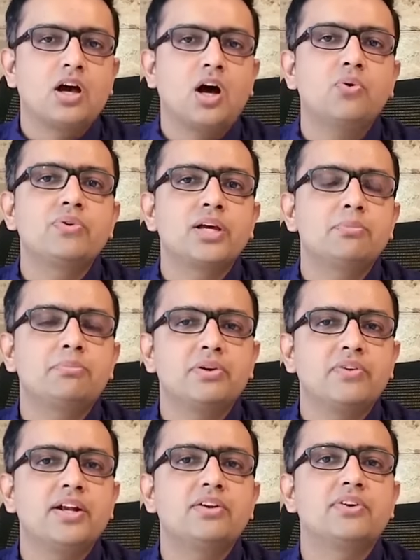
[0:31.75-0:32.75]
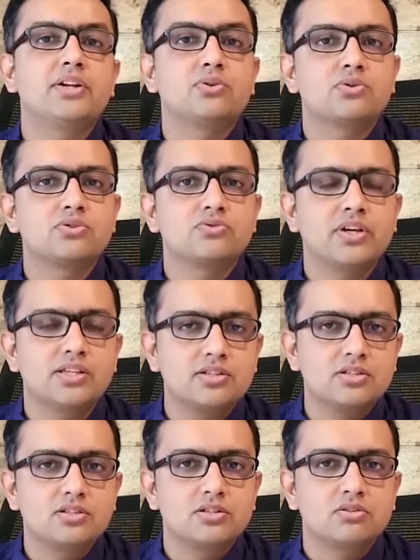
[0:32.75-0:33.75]
how we can prevent varicose
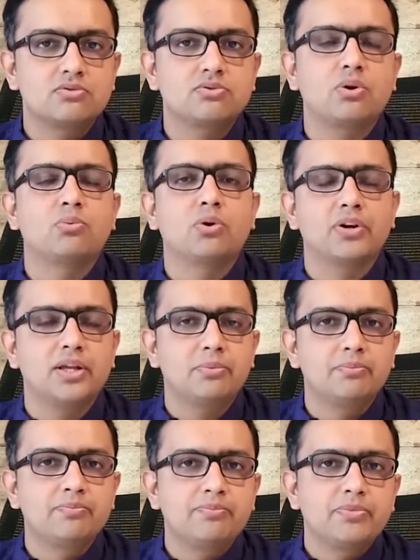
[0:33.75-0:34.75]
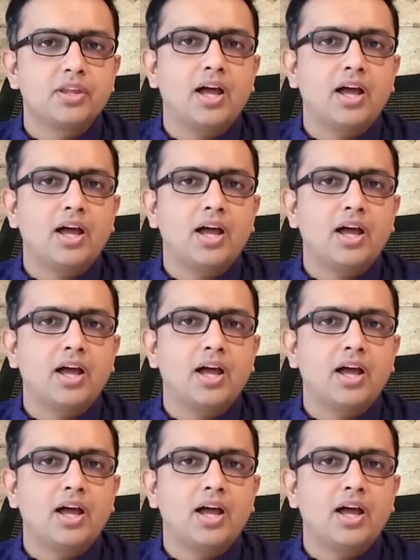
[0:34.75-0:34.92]
veins from occurring,